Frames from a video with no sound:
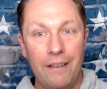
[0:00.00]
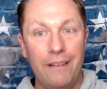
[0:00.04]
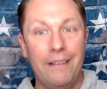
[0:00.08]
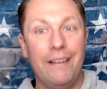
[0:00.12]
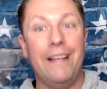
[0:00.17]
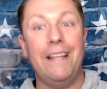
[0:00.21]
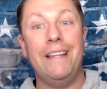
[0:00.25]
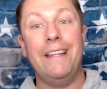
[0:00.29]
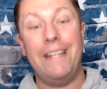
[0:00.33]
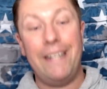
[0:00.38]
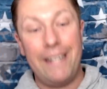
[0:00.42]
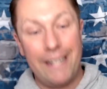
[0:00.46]

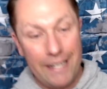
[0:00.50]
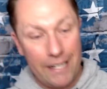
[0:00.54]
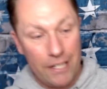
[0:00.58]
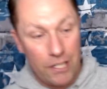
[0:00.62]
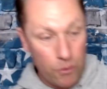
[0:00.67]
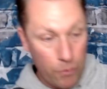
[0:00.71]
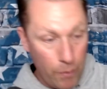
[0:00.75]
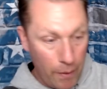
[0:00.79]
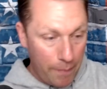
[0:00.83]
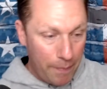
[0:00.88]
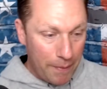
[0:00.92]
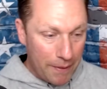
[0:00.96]
And then you got to
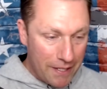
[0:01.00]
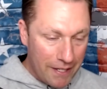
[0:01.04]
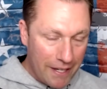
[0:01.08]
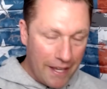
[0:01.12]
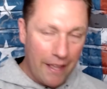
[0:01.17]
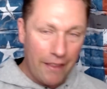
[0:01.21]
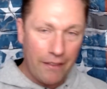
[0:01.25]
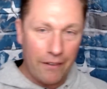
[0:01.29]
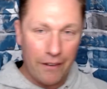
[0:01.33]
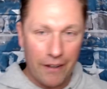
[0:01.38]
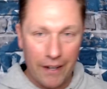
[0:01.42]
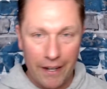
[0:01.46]
sweep it
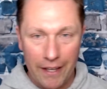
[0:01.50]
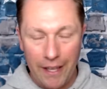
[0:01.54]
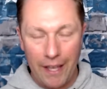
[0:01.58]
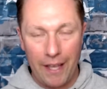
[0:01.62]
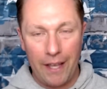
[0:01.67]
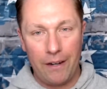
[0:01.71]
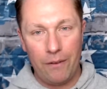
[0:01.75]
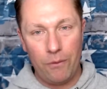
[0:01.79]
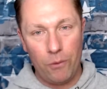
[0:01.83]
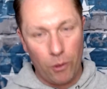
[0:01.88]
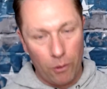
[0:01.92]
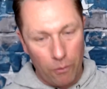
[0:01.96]
together
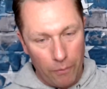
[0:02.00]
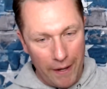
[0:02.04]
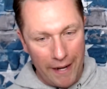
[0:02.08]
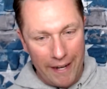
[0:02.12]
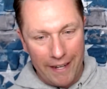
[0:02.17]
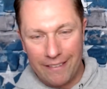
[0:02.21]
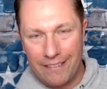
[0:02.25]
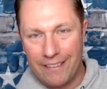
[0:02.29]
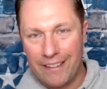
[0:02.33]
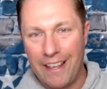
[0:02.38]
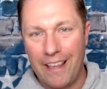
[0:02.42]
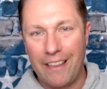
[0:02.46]
again or rake
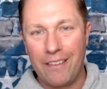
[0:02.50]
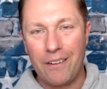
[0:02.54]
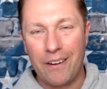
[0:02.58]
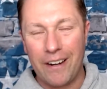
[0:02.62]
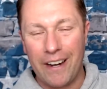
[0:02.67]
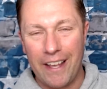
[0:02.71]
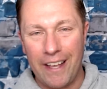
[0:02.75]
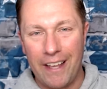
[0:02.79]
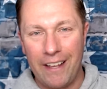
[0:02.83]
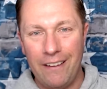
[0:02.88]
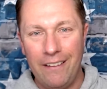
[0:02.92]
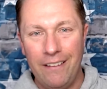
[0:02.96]
it together
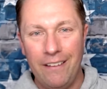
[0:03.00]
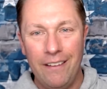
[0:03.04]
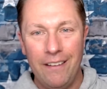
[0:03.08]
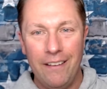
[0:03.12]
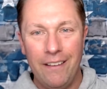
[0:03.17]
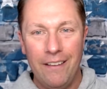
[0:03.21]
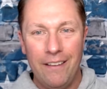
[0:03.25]
again.